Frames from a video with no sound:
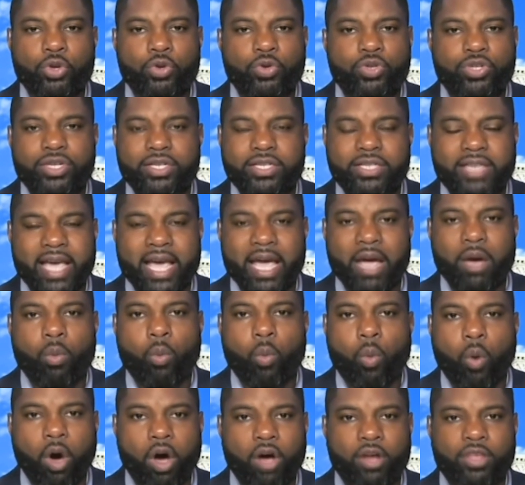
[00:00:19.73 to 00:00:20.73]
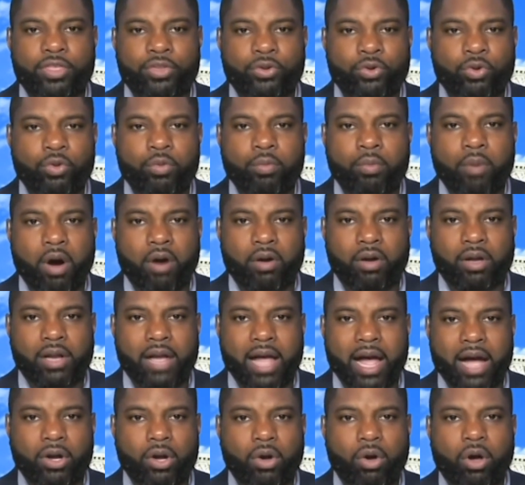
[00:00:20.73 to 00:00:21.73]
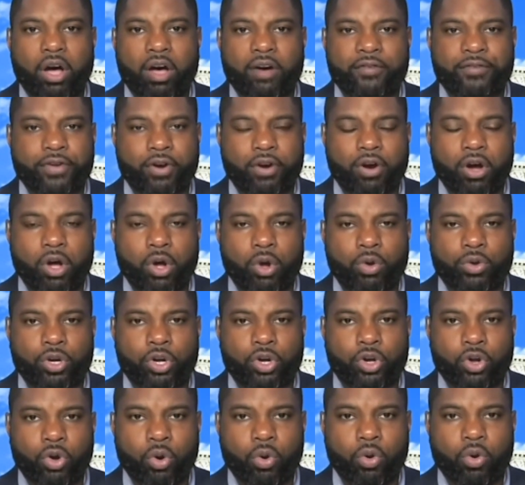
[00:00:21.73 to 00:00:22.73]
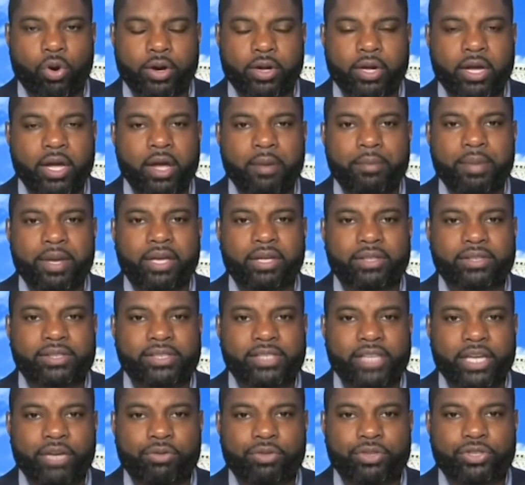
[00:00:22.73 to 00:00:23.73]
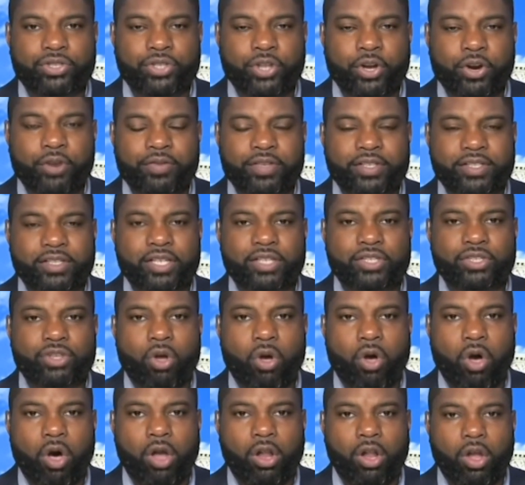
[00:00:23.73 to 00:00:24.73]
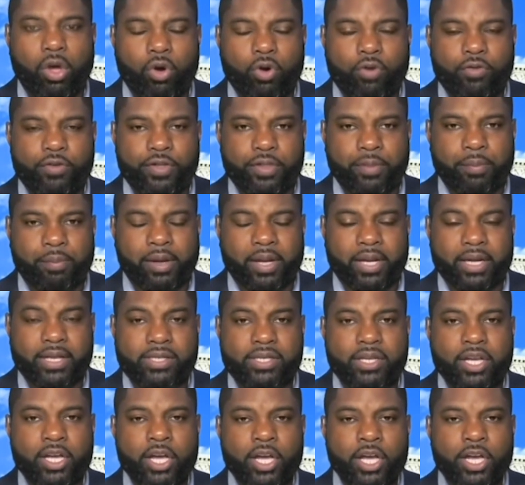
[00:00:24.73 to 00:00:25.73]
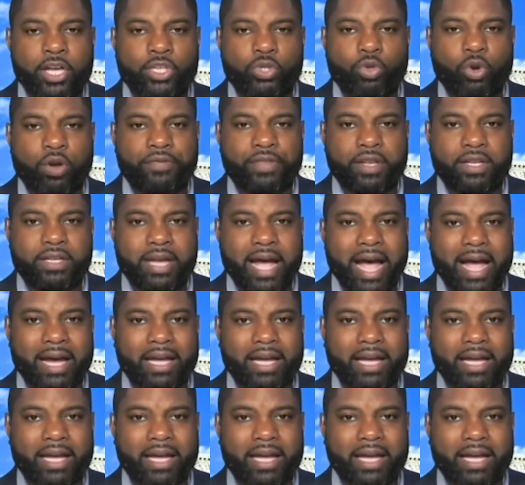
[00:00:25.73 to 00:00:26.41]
you just can't walk through Mar-a-Lago of your own accord because Secret Service is all over the place. So if the